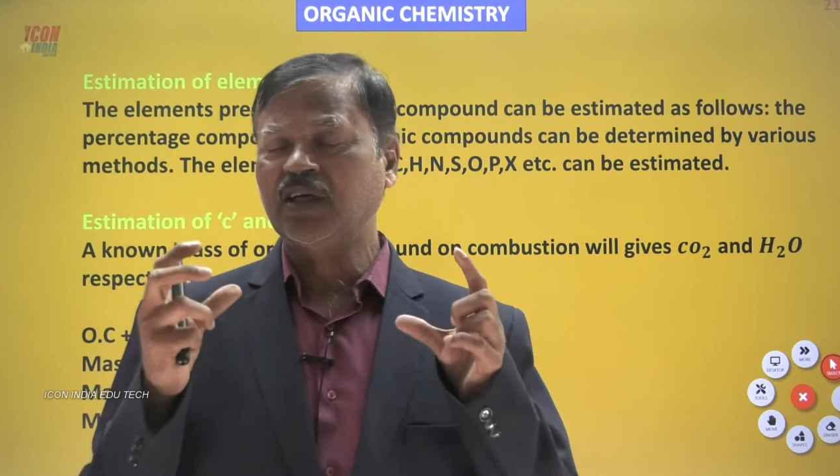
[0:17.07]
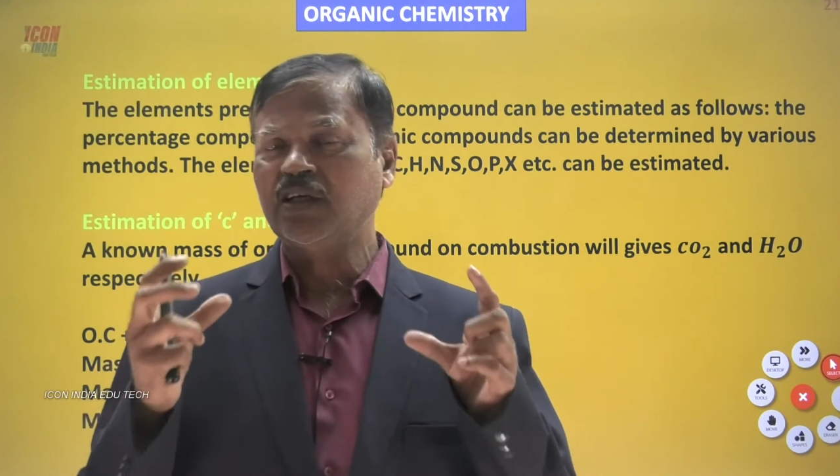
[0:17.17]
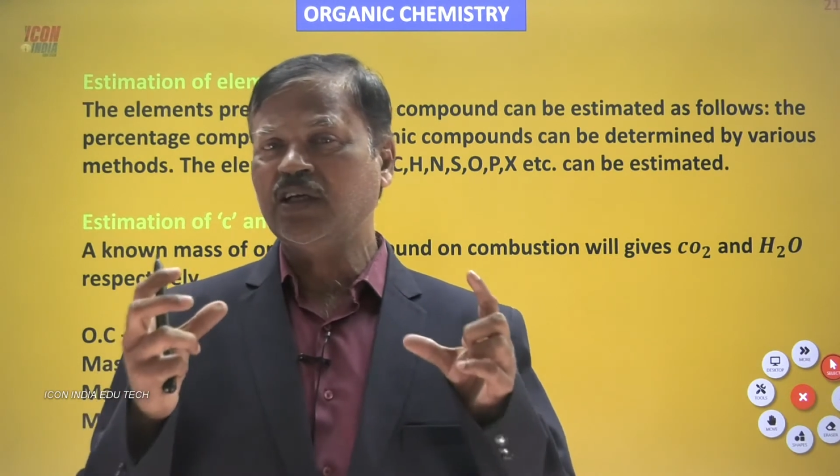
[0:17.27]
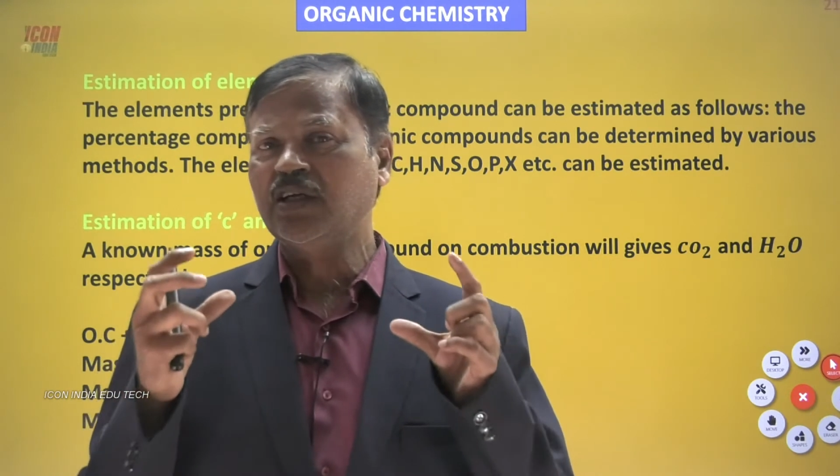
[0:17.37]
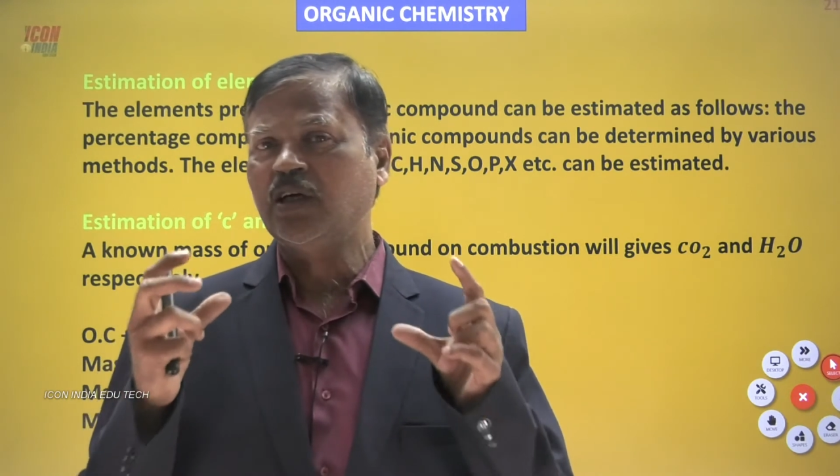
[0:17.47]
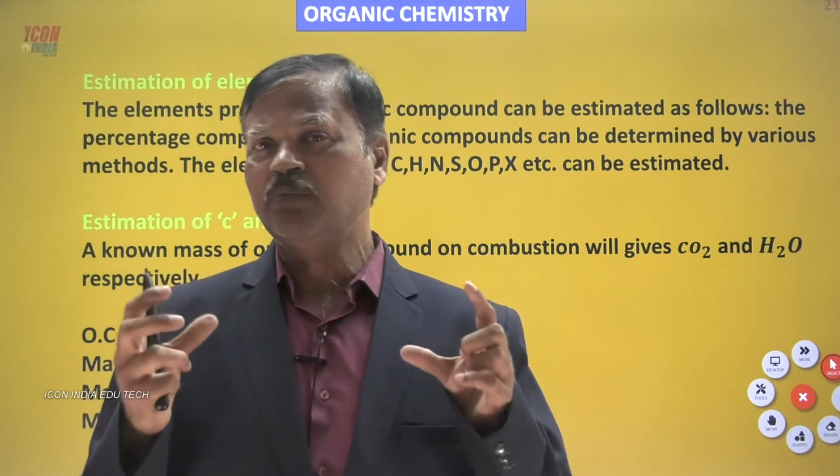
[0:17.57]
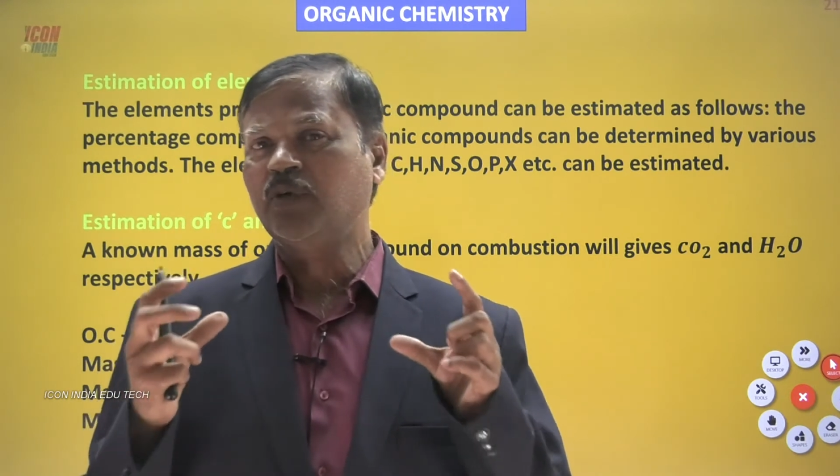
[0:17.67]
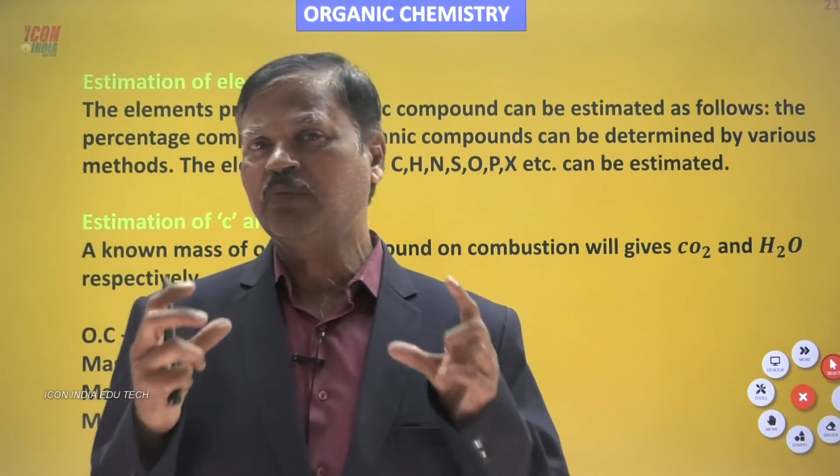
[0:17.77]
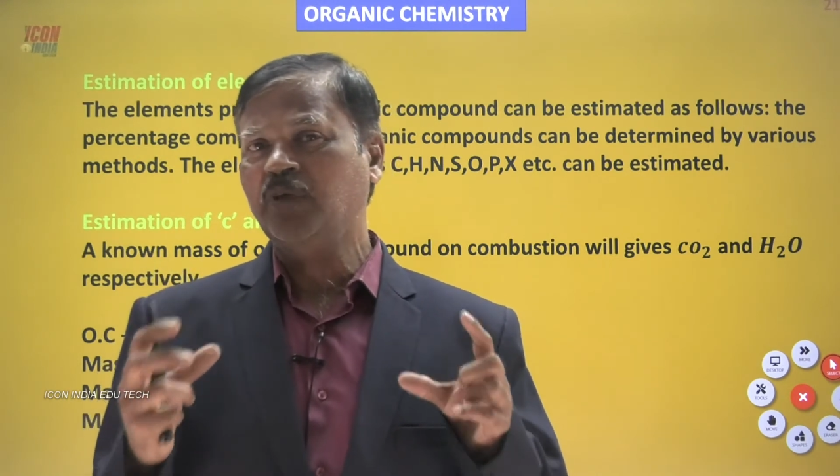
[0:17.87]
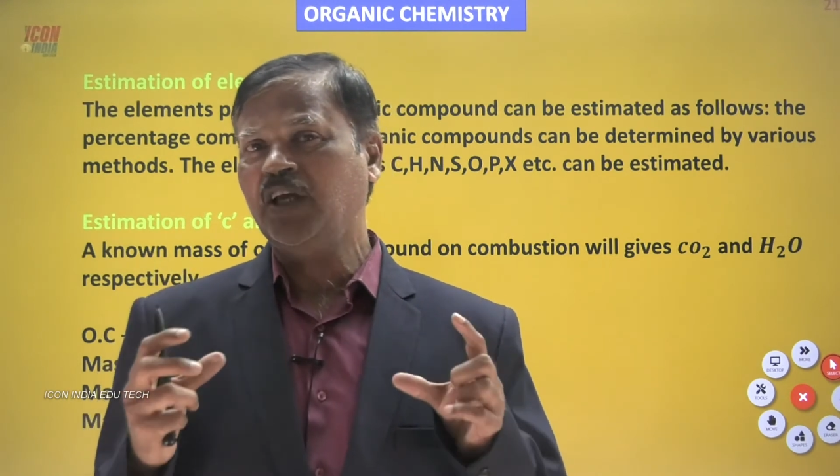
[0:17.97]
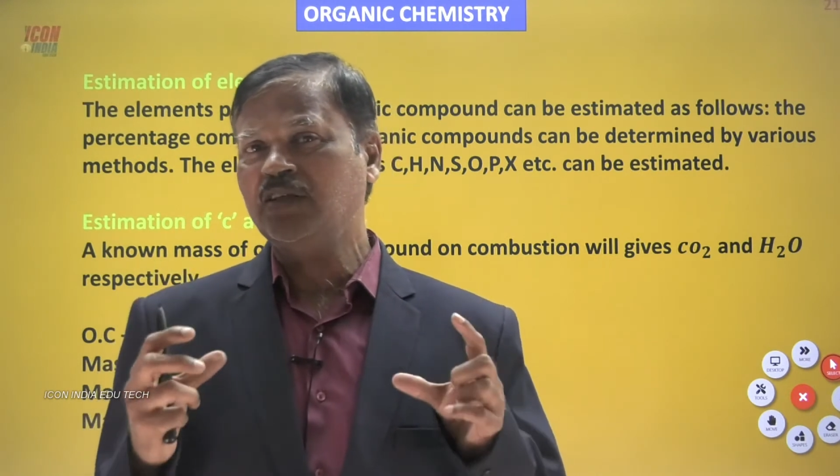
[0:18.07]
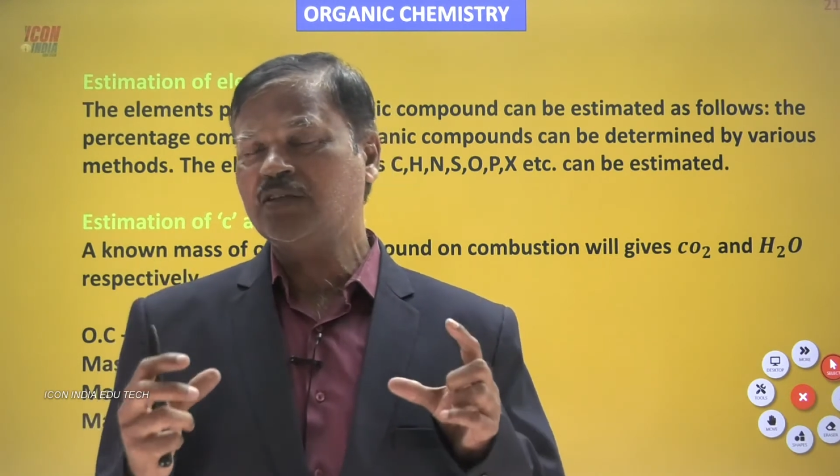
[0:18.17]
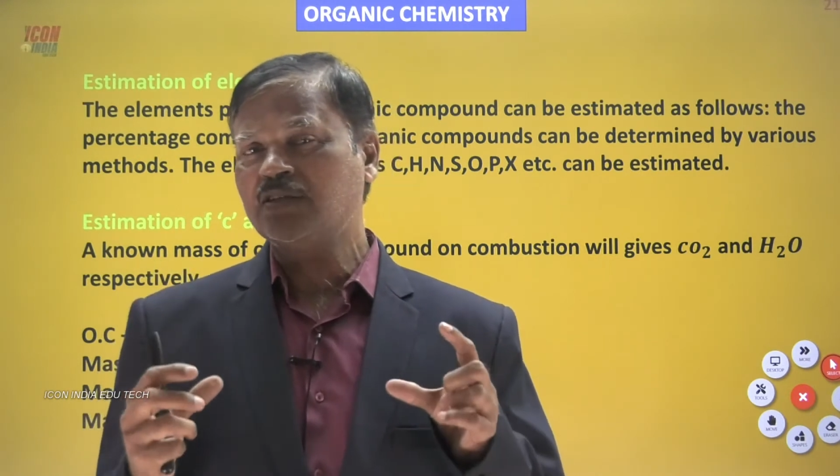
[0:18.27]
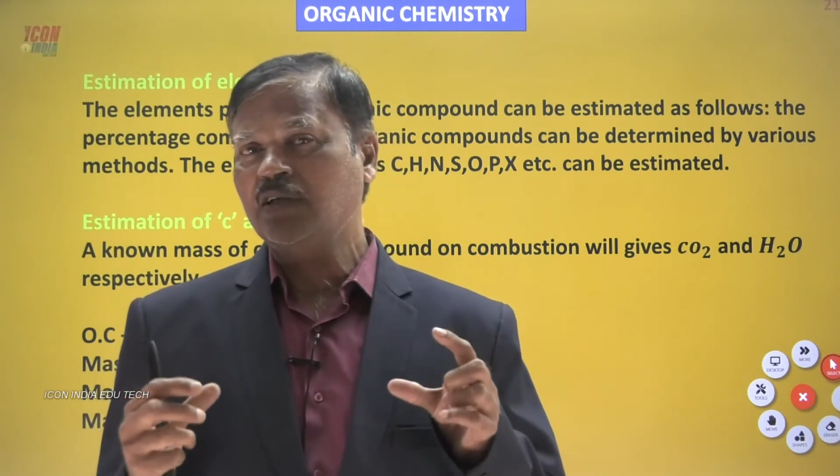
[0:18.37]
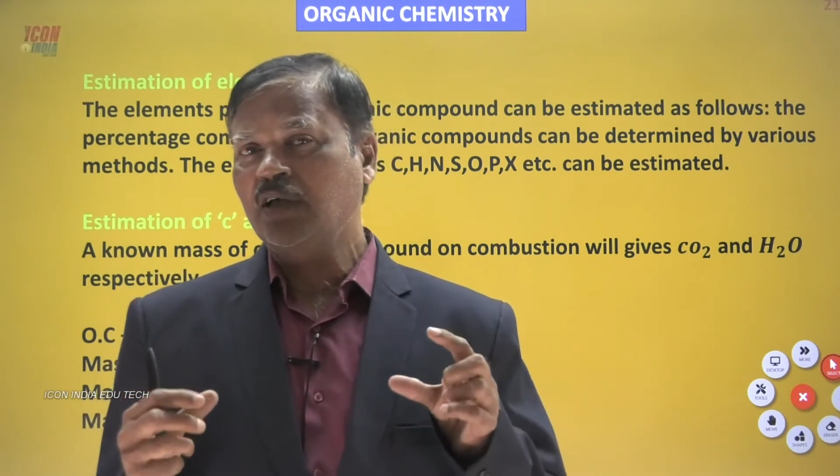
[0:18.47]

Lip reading: organic compound means